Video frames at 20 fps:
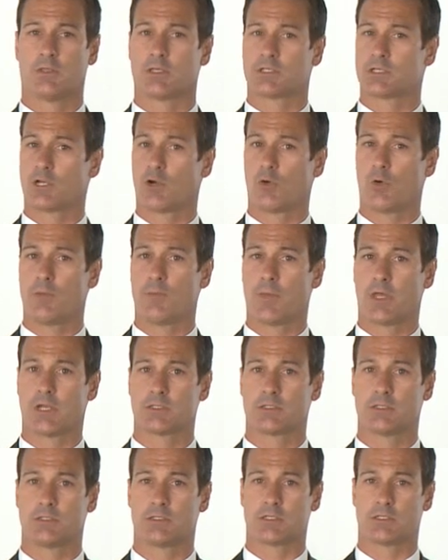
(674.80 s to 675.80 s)
The steroid
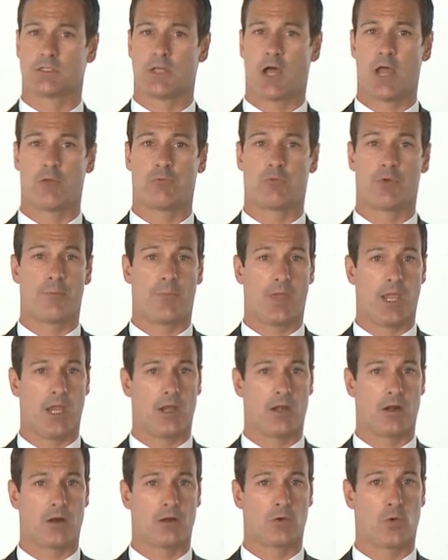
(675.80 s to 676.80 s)
medicine does not
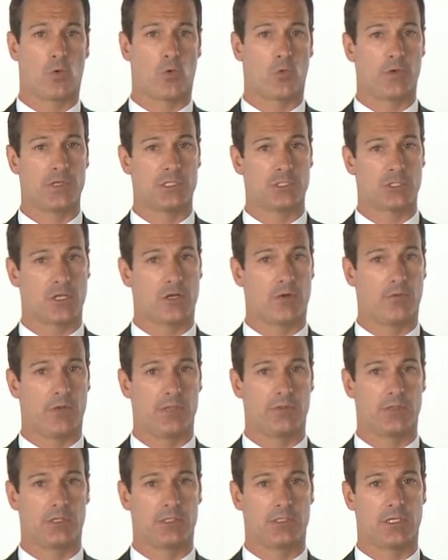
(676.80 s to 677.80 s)
repair or
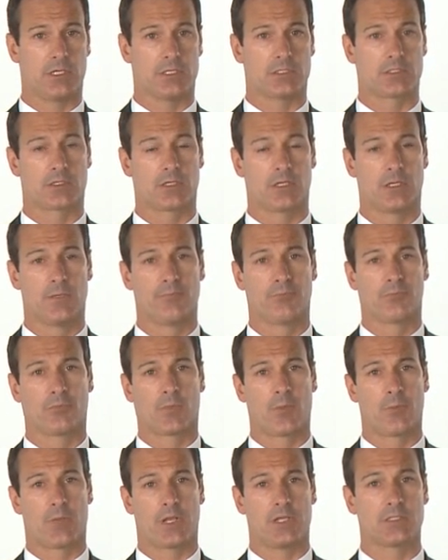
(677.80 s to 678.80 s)
regenerate the disc,
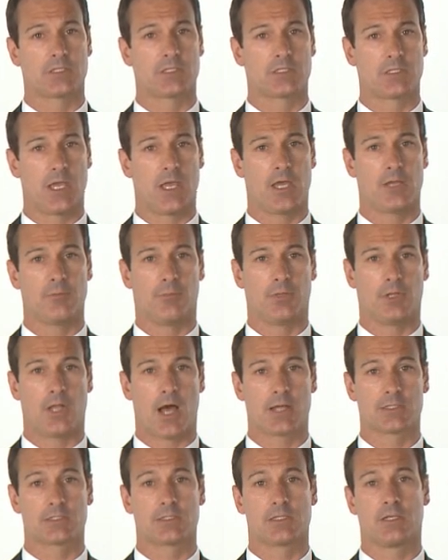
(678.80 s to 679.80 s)
but instead
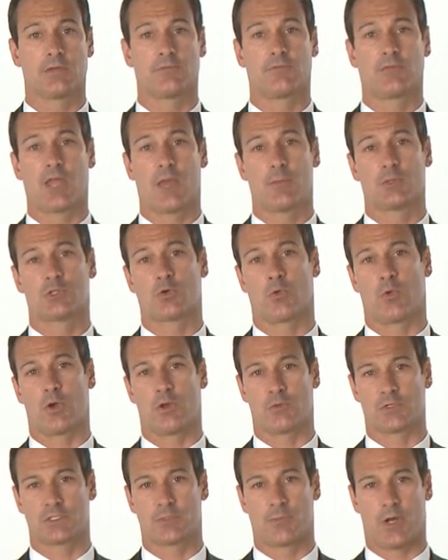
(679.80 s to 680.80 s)
blocks the
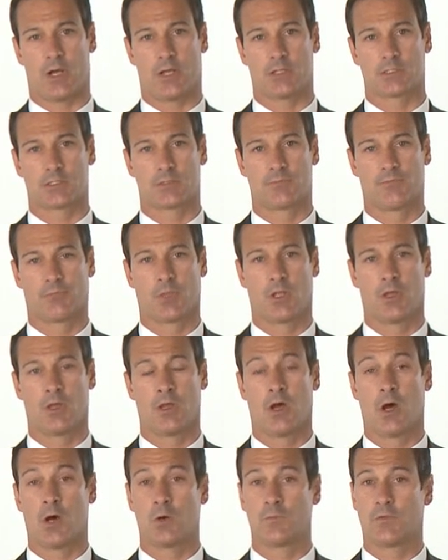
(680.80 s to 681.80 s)
inflammatory response,
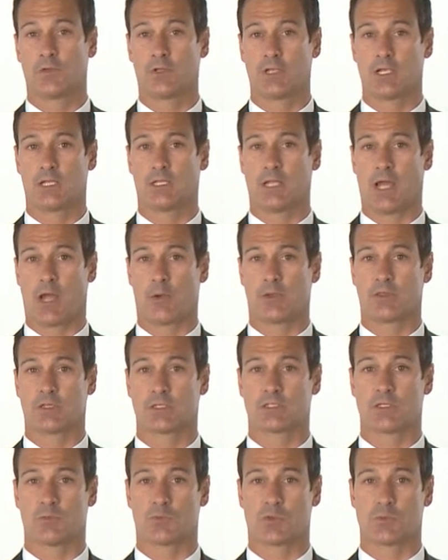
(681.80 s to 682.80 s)
hopefully allowing
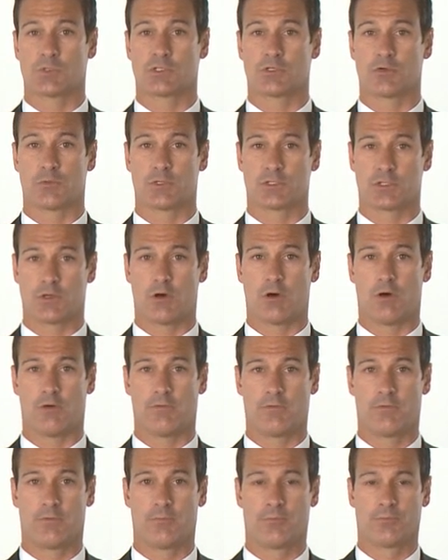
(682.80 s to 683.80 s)
the symptoms to
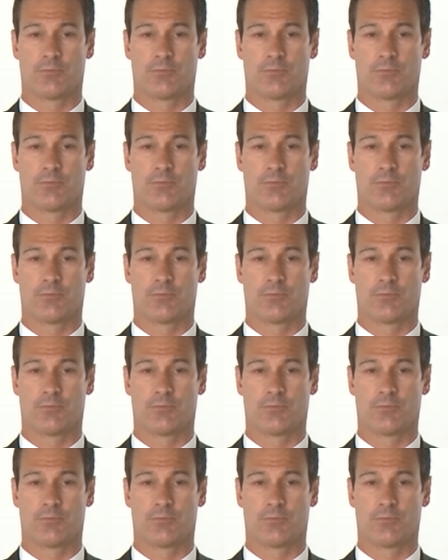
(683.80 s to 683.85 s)
resolve.